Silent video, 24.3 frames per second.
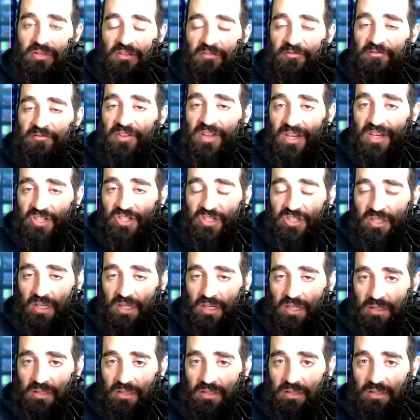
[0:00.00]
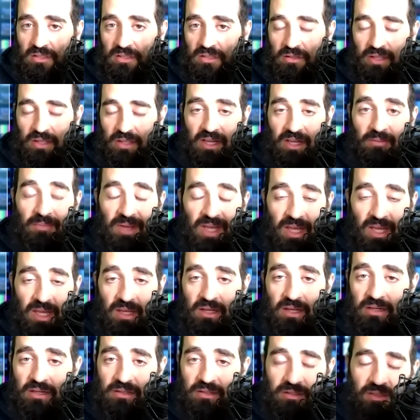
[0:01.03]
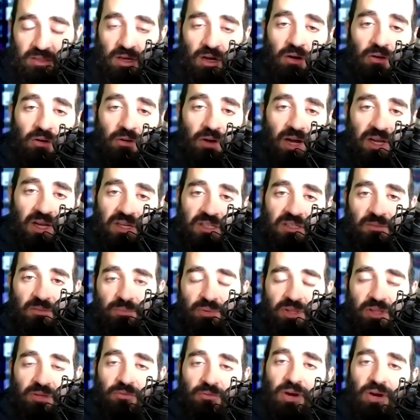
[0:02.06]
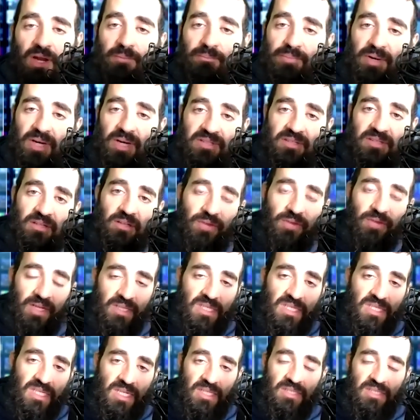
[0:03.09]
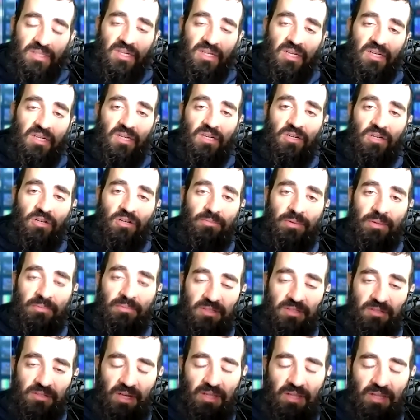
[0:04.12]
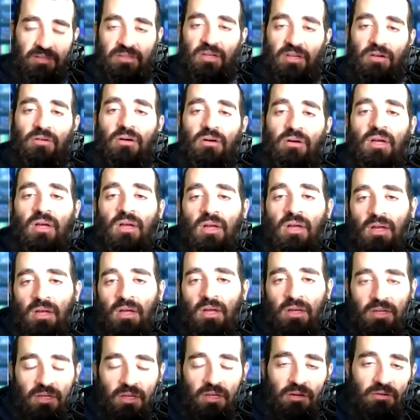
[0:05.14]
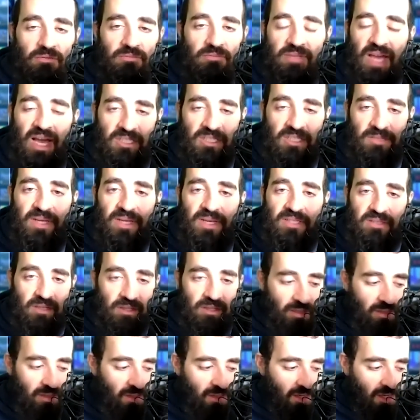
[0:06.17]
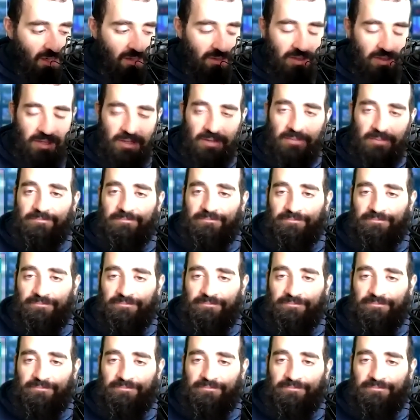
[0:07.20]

to finish things, like me. So I need to put the right butts in the right seats and I need to know people's strengths. So, you know, that's basically the idea.